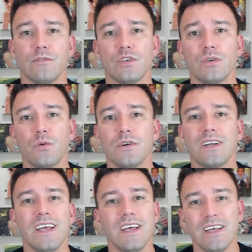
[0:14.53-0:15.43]
for
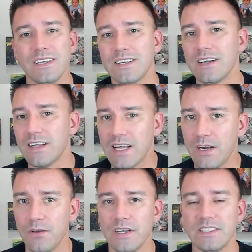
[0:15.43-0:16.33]
short, is going to
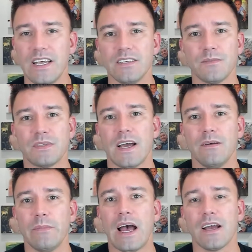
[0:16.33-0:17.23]
allow you to take some
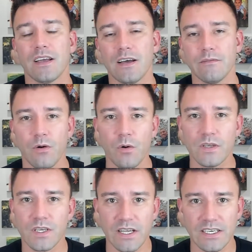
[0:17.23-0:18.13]
time back, kind of
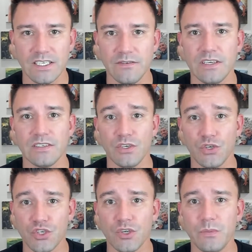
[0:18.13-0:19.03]
focus on the activities that
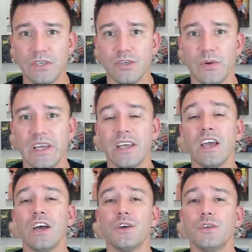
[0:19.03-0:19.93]
you should be doing,
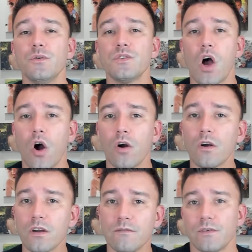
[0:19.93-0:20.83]
use
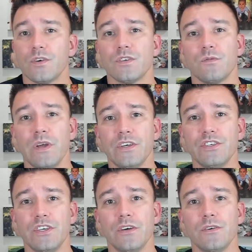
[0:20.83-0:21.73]
our conversion
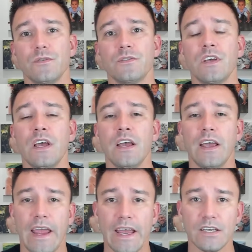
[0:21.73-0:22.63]
ratios,
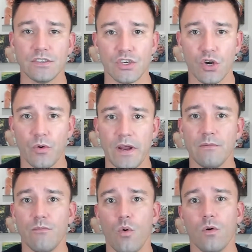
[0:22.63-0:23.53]
and just
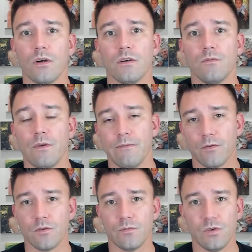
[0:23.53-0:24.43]
create a more
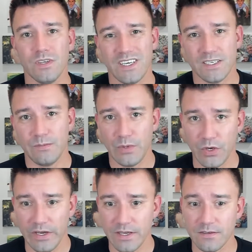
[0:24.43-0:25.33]
referable
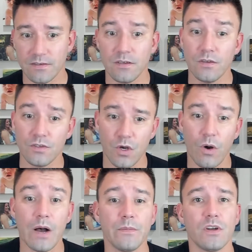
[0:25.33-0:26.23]
experience.
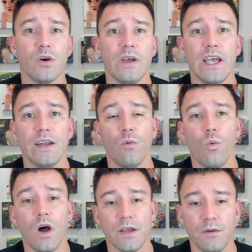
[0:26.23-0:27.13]
So, I'm going to go ahead
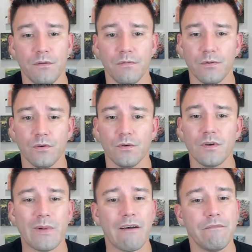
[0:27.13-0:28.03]
and walk you
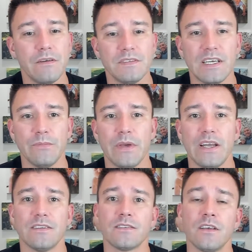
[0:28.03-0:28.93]
through in about 15
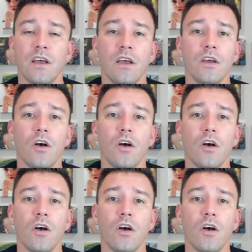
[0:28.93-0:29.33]
minutes